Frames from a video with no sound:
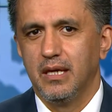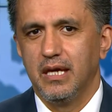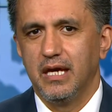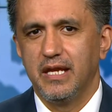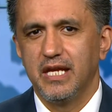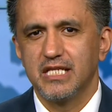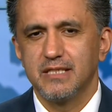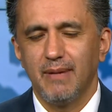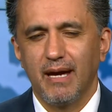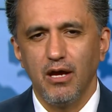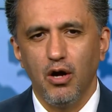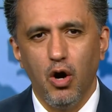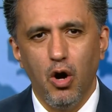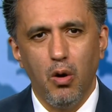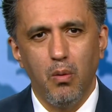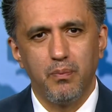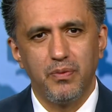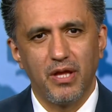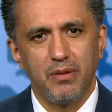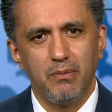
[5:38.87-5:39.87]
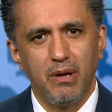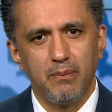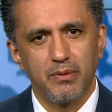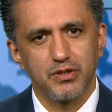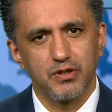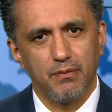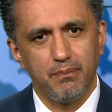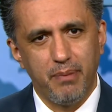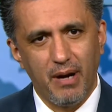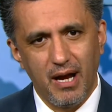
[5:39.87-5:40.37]
It is my hope that
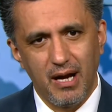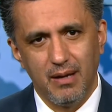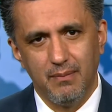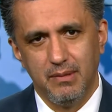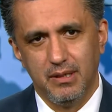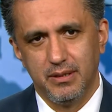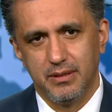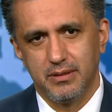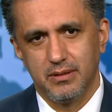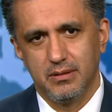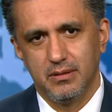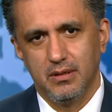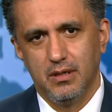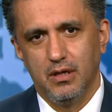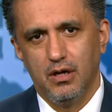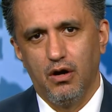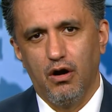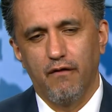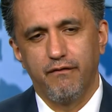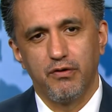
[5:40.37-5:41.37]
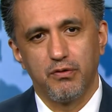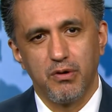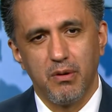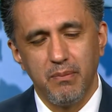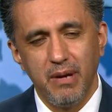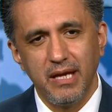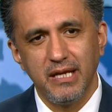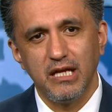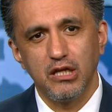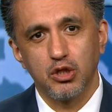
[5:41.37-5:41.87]
members of Parliament of the
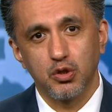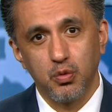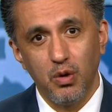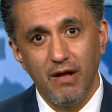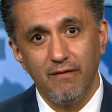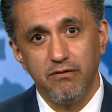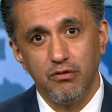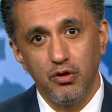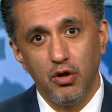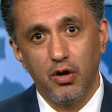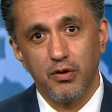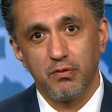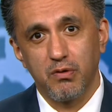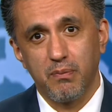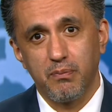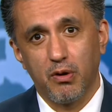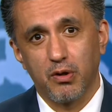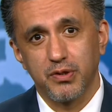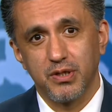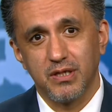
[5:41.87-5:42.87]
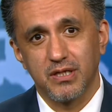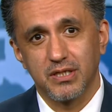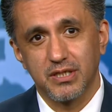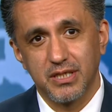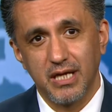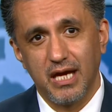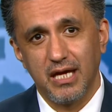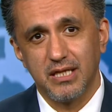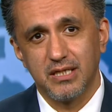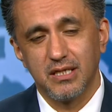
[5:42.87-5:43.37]
remaining 12 non-reporting
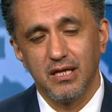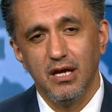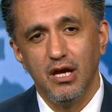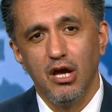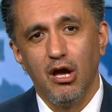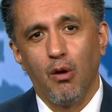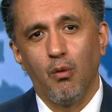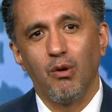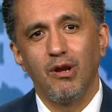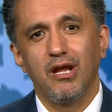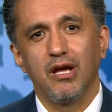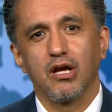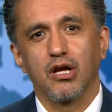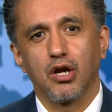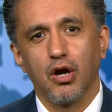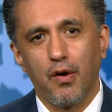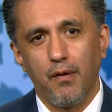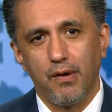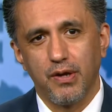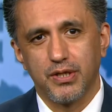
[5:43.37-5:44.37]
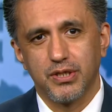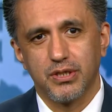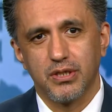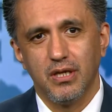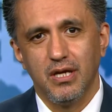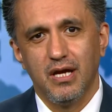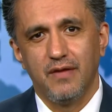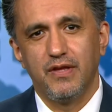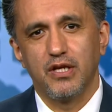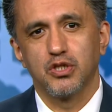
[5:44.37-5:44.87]
states will
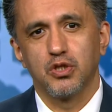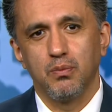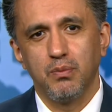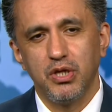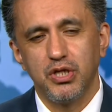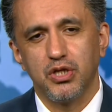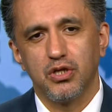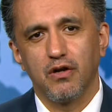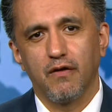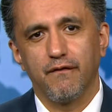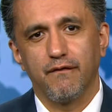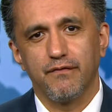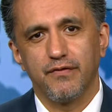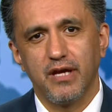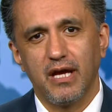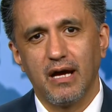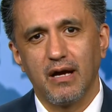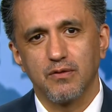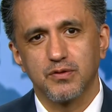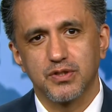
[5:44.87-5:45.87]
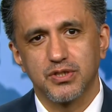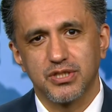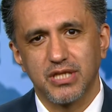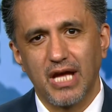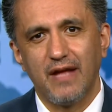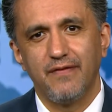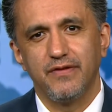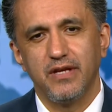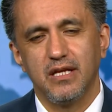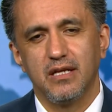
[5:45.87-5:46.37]
encourage the submission of the
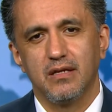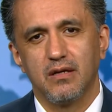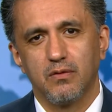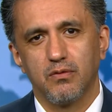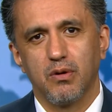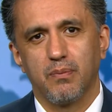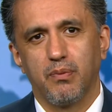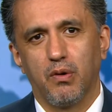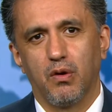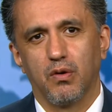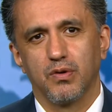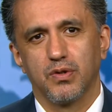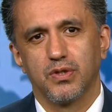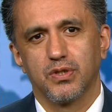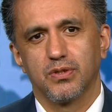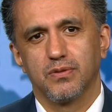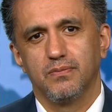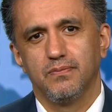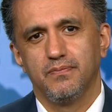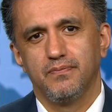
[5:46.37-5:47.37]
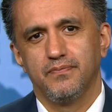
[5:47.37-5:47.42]
outstanding reports.